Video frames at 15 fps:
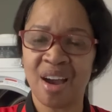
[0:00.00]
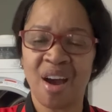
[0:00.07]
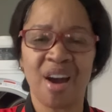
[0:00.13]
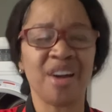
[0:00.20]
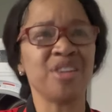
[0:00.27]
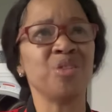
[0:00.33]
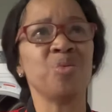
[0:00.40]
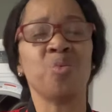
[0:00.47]
Are
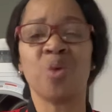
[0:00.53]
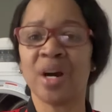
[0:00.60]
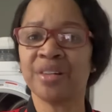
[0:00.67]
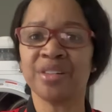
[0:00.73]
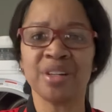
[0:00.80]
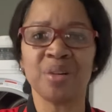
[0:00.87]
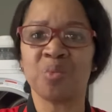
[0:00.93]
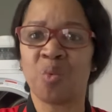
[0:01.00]
you
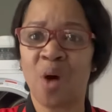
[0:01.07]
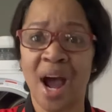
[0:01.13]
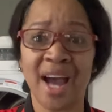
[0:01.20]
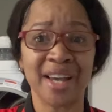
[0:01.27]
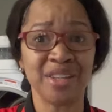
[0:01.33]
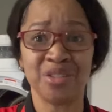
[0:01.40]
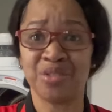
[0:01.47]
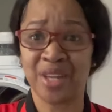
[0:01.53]
wondering why
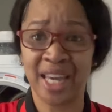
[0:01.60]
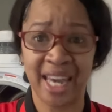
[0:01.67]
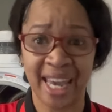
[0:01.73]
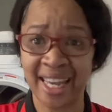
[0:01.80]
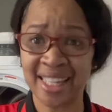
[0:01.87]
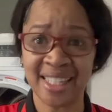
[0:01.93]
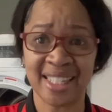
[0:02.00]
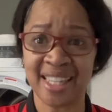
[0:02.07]
you
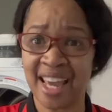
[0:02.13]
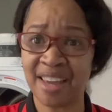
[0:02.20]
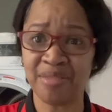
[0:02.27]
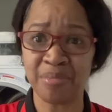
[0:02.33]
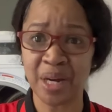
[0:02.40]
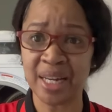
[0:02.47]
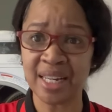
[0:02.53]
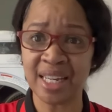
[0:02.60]
can't save
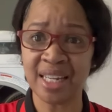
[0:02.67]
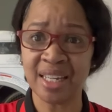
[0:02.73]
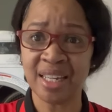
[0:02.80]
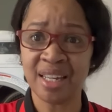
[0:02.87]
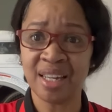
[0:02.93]
money?